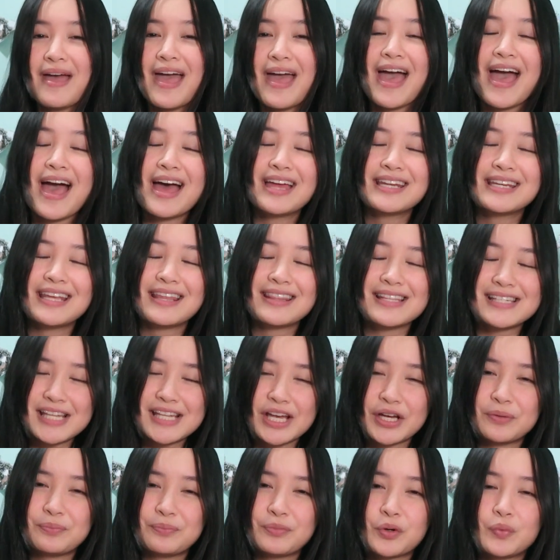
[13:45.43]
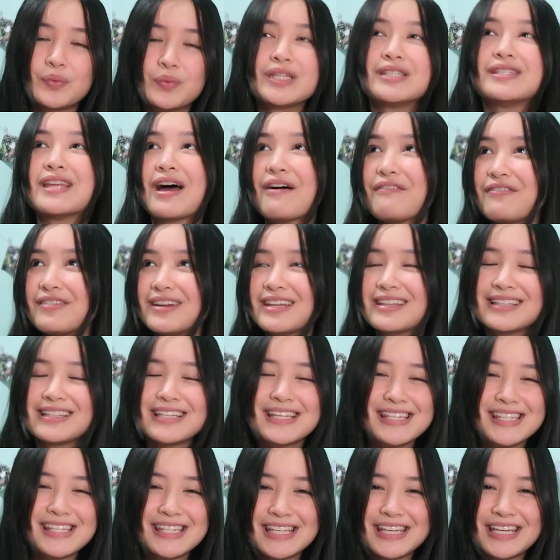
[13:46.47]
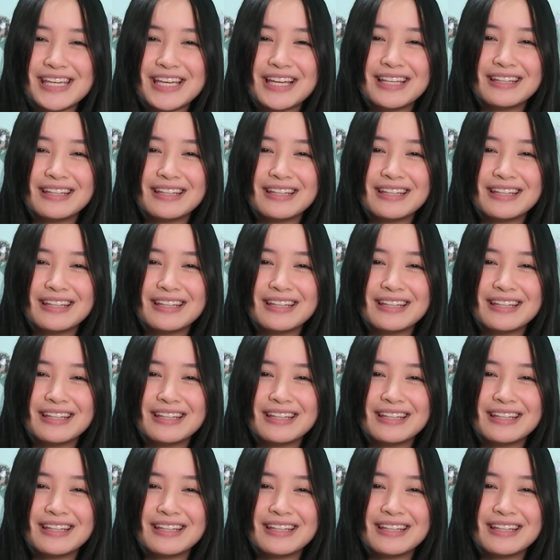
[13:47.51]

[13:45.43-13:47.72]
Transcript: and in the second book we definitely see